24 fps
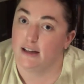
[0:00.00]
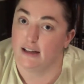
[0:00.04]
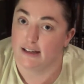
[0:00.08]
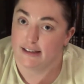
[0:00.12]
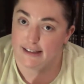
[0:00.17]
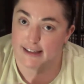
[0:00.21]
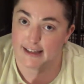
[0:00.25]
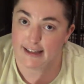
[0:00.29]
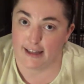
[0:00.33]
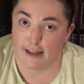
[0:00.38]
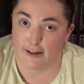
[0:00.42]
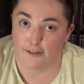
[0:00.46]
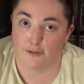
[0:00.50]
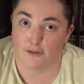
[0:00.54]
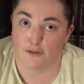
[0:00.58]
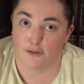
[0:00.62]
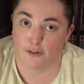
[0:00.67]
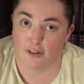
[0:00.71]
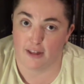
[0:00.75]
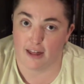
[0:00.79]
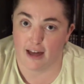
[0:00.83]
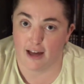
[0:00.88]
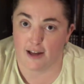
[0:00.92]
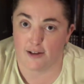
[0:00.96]
It's a gift
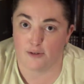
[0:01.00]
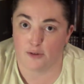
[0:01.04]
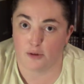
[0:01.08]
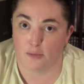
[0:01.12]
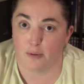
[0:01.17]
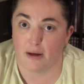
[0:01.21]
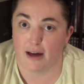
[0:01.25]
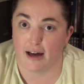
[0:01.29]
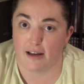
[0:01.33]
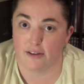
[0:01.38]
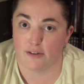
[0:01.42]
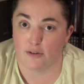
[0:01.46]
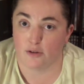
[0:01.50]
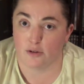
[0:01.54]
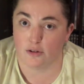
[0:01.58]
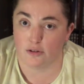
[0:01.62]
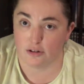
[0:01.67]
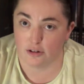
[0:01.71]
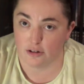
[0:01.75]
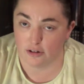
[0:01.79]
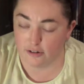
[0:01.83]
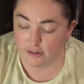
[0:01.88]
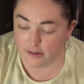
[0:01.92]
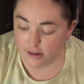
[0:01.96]
for the annual pass
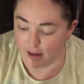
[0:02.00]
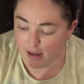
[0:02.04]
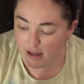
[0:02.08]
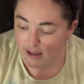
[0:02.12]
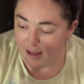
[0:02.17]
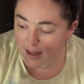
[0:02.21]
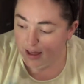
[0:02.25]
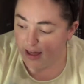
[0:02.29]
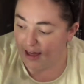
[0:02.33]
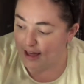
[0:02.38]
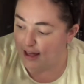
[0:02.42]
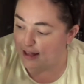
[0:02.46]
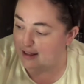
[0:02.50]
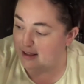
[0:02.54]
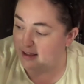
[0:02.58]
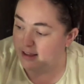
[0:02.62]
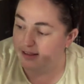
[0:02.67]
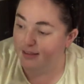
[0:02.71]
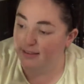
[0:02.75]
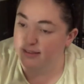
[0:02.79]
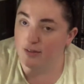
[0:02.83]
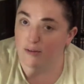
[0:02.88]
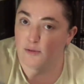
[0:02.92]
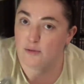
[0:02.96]
holders. And
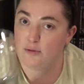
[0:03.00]
it's the